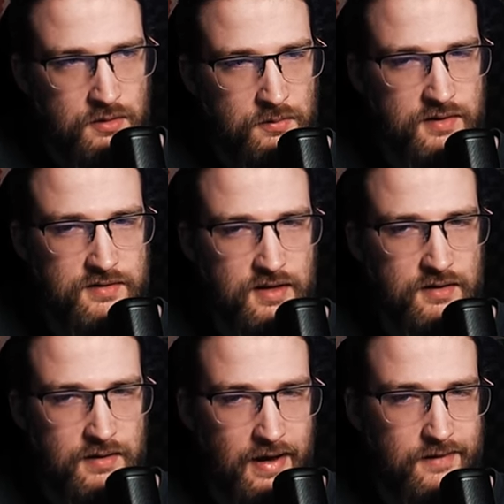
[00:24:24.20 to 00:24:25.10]
Nobody's
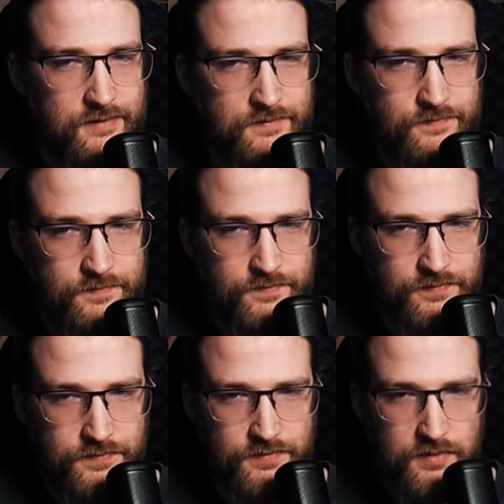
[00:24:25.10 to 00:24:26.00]
getting. I don't know.
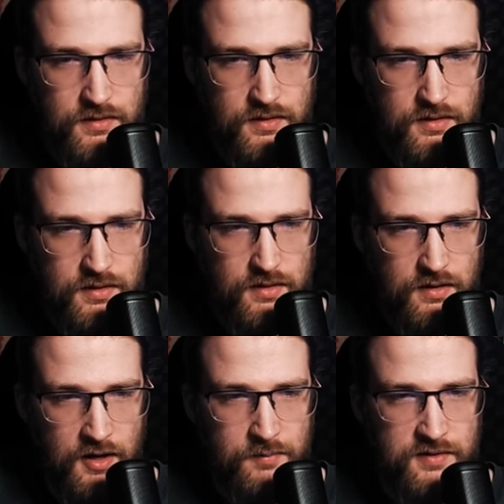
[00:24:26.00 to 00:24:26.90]

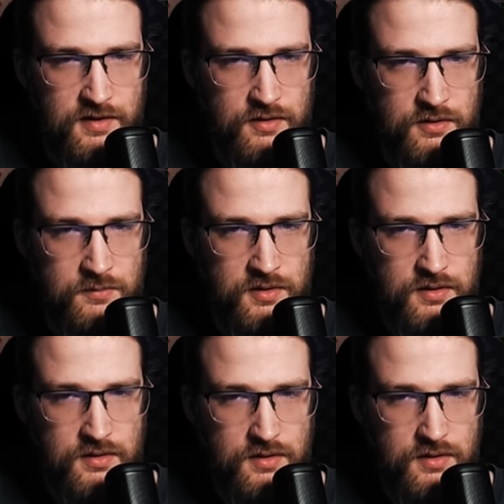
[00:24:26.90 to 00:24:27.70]
All right, peace out, Akuma.